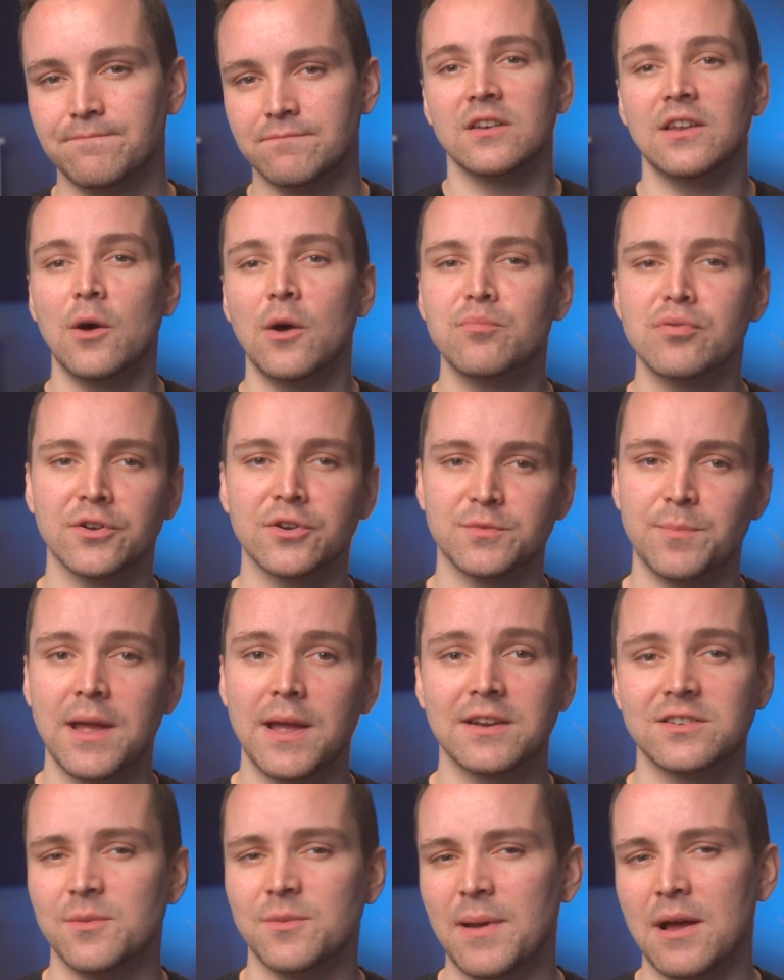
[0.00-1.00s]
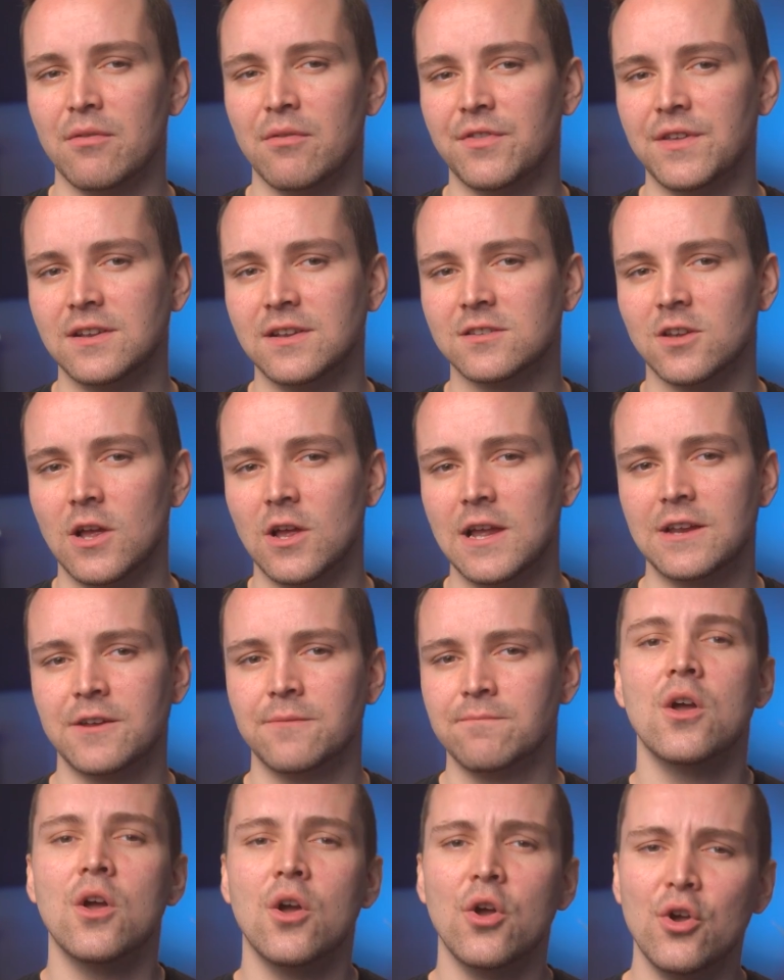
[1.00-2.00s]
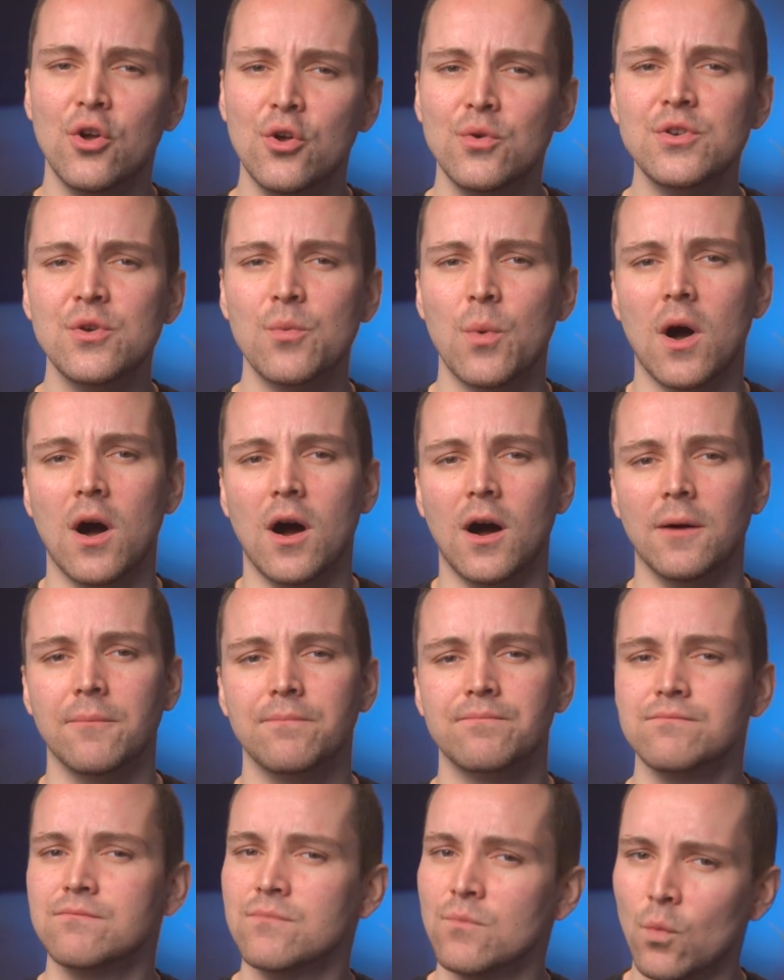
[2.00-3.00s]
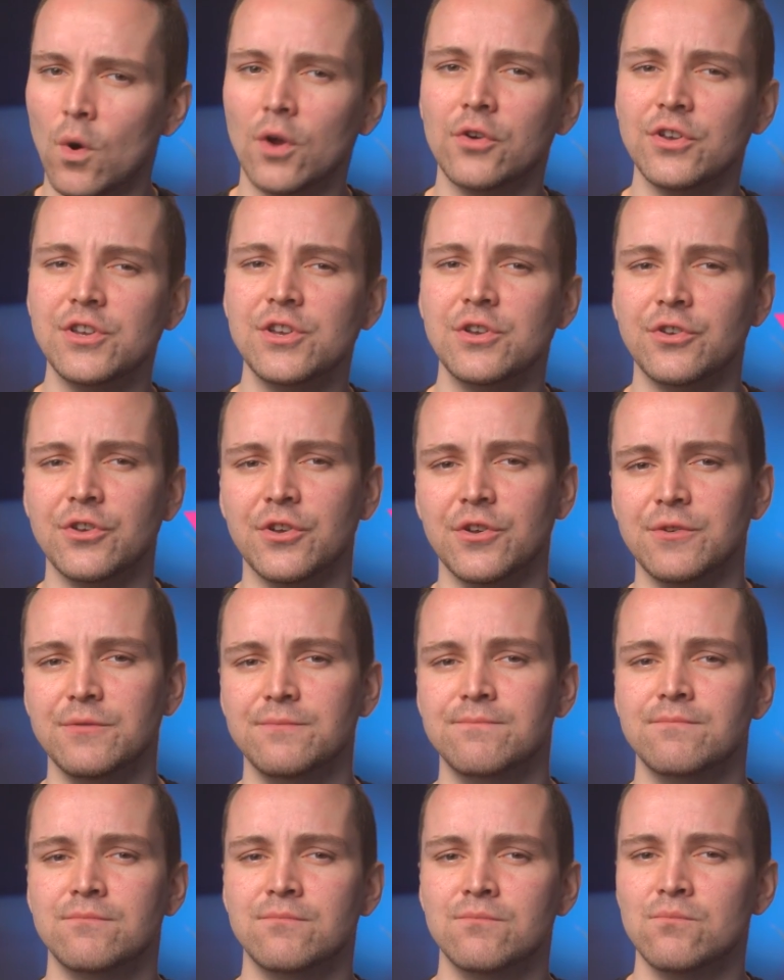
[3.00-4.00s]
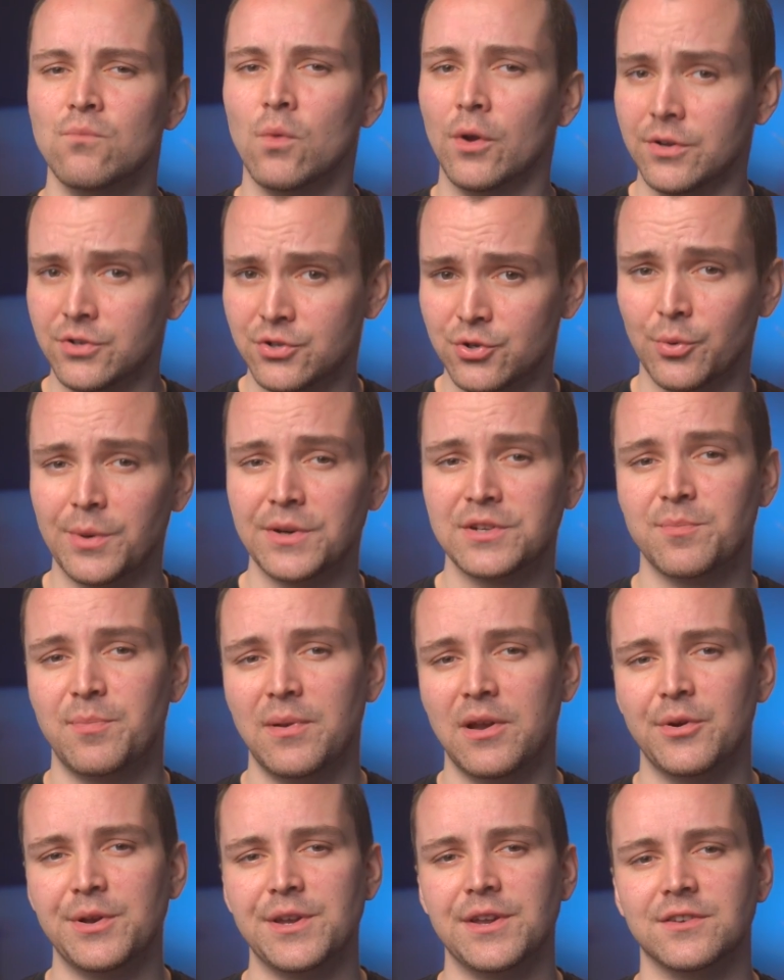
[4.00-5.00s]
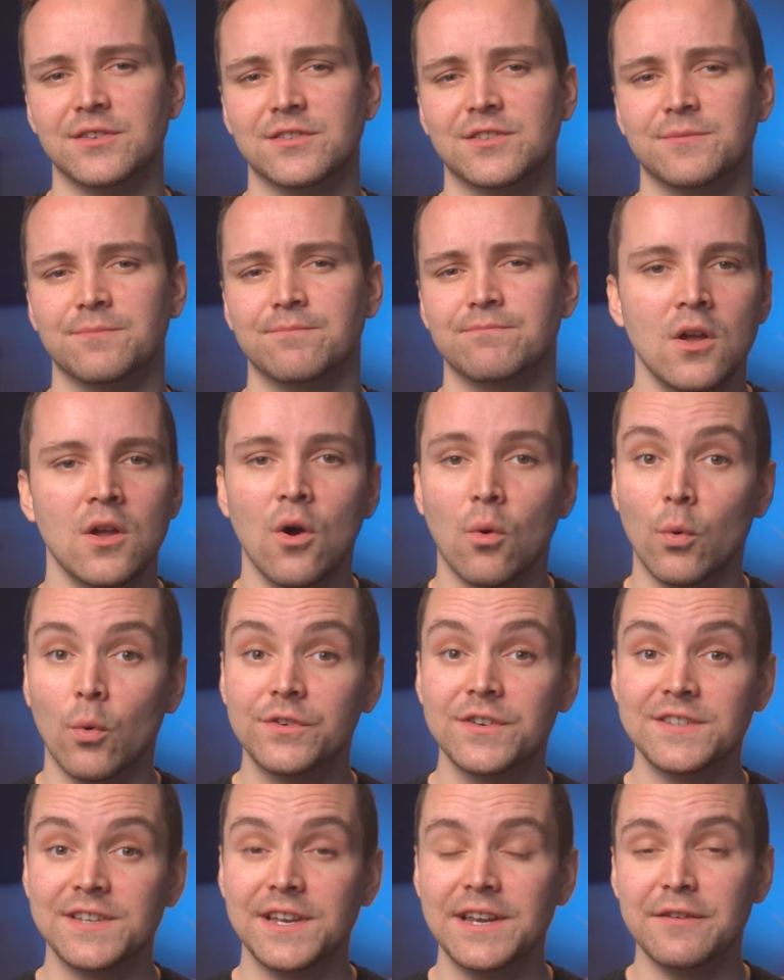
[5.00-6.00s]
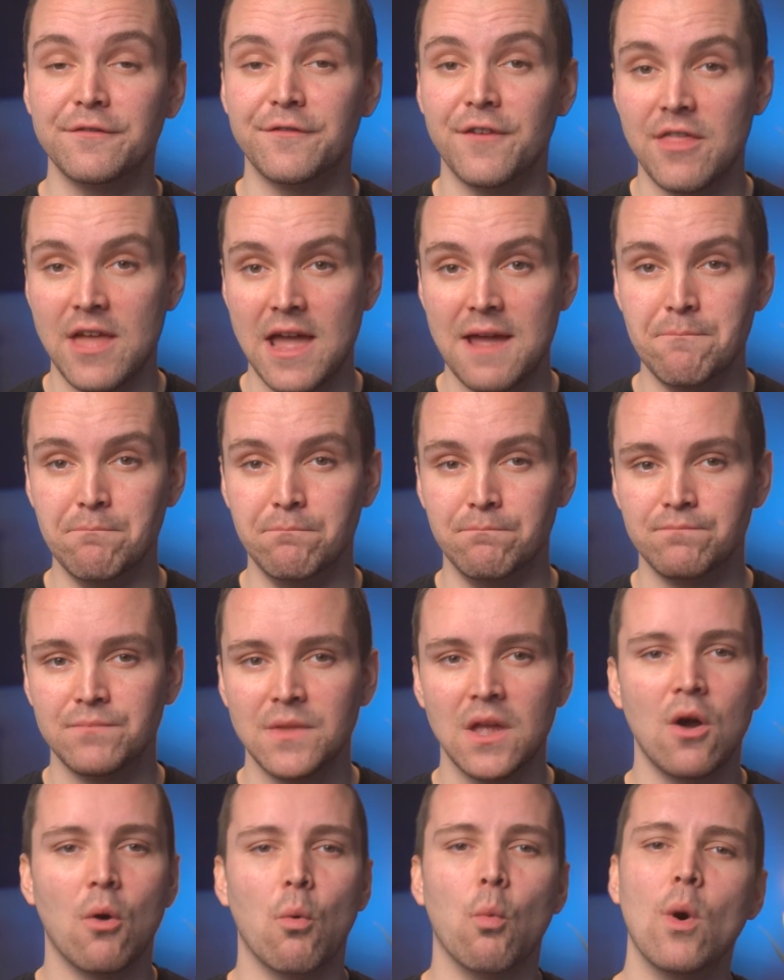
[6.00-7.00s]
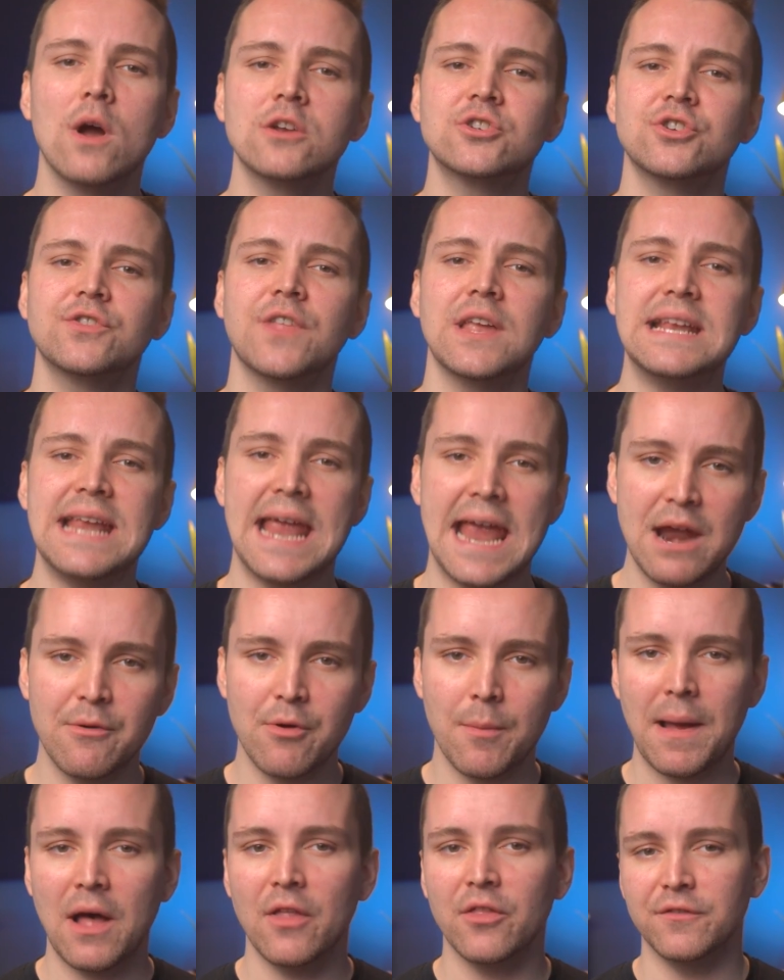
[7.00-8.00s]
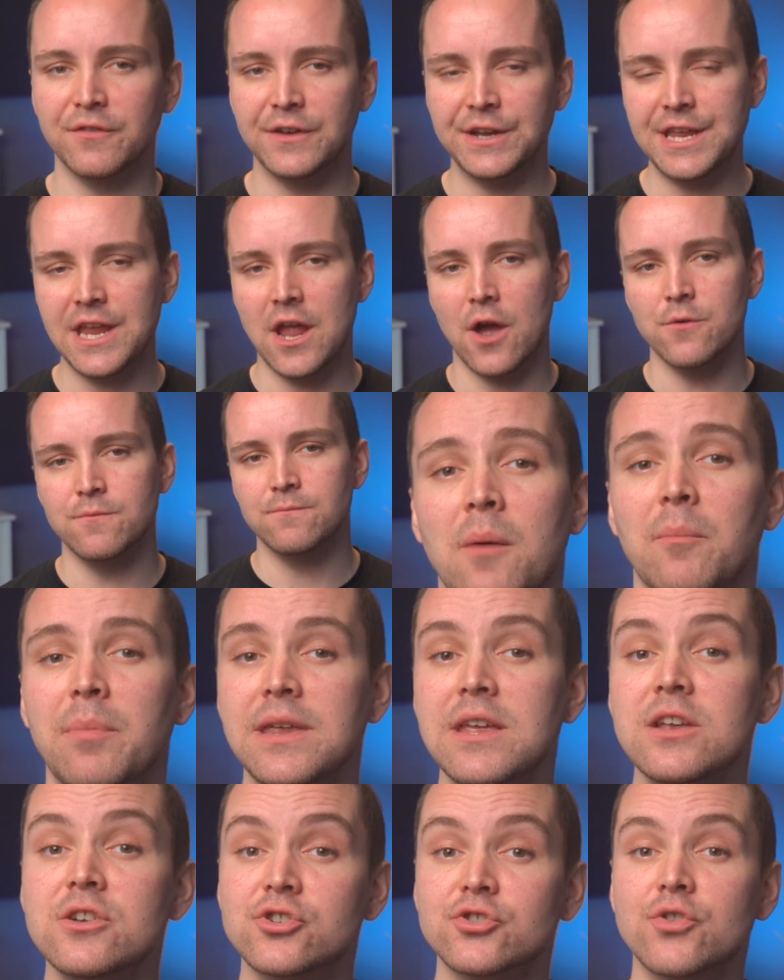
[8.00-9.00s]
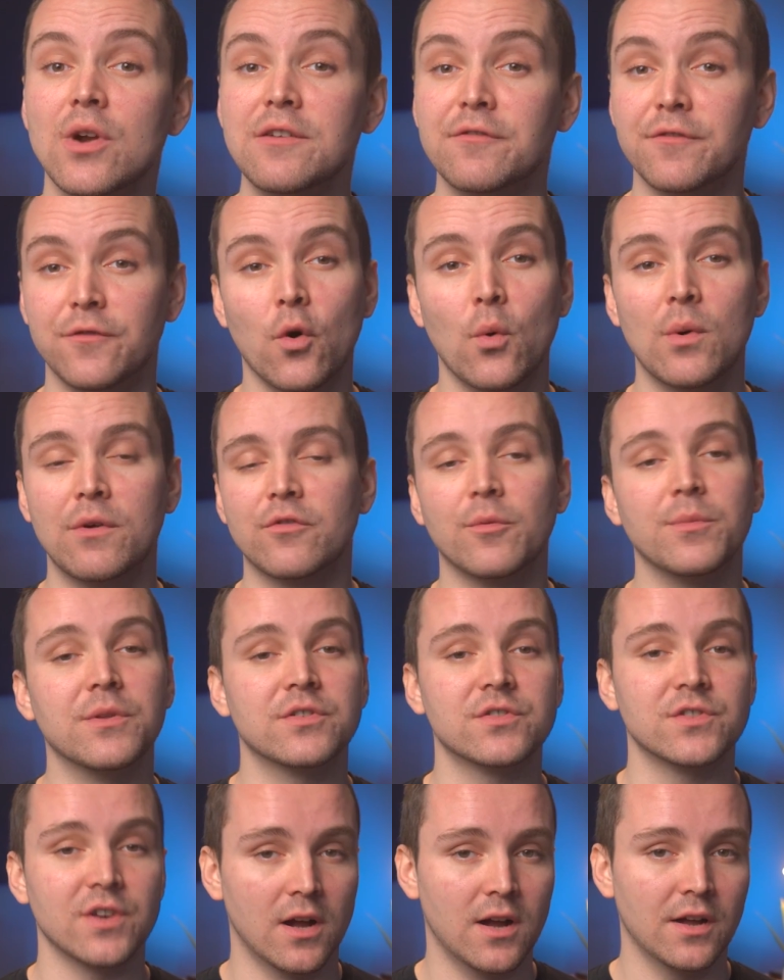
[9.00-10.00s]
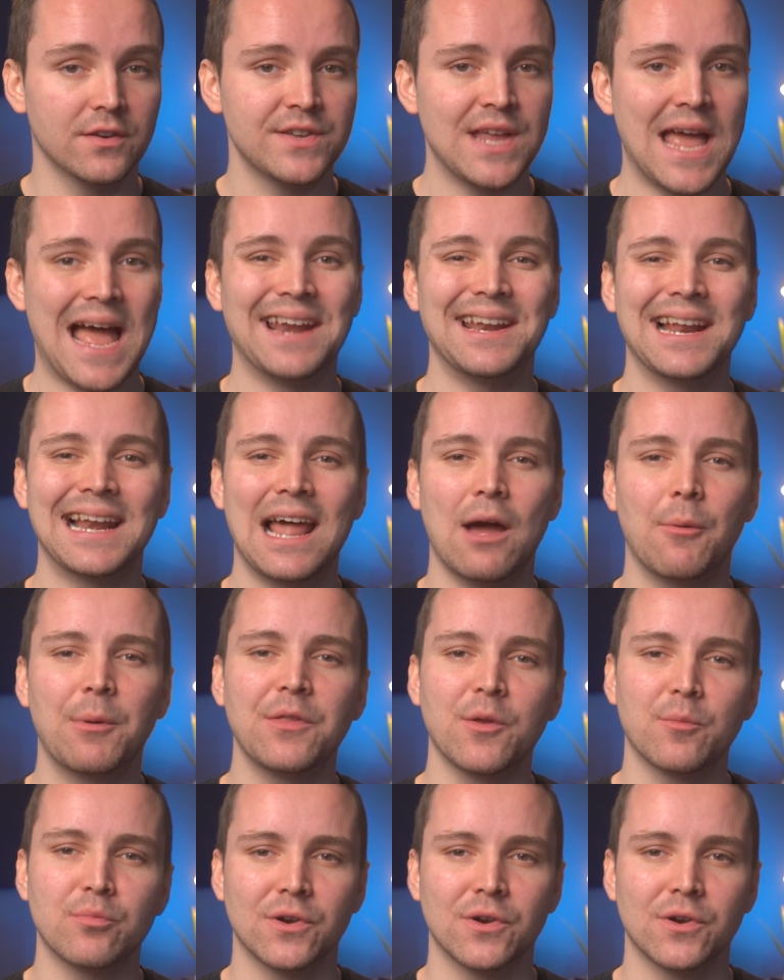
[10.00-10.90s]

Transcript: Tell prospects about things like who you are, what do you do, what is your experience, what is in it for them, why should they care about the video. Being straightforward from the start and allowing the